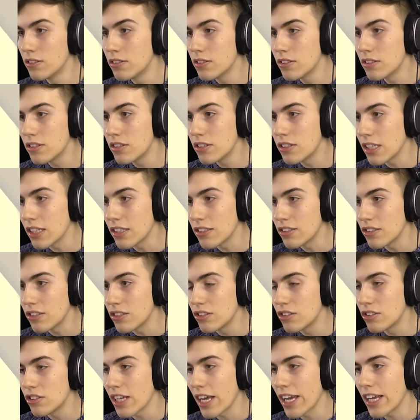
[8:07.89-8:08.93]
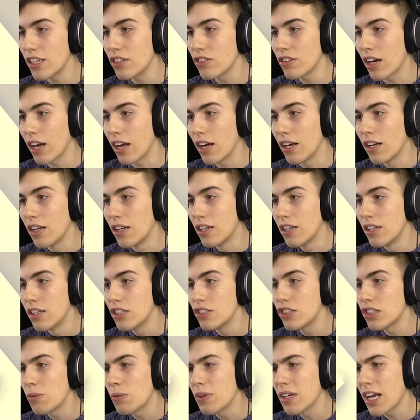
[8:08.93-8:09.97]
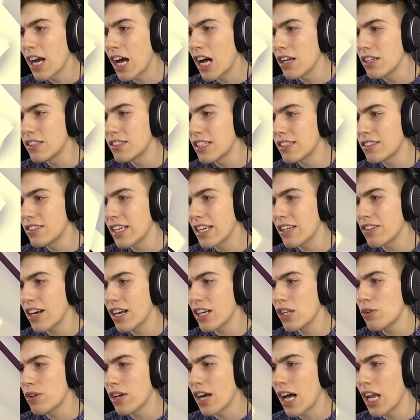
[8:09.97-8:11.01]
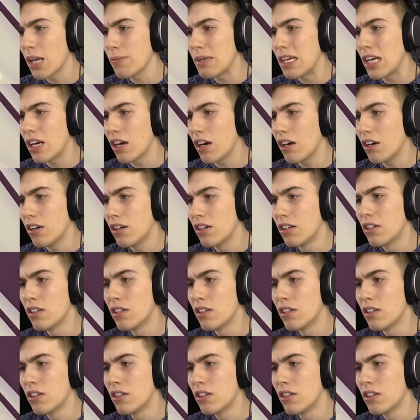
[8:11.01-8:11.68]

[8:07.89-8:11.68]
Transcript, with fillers: It says Sandra. Is someone call? It says Sandra. Are you calling me, girl?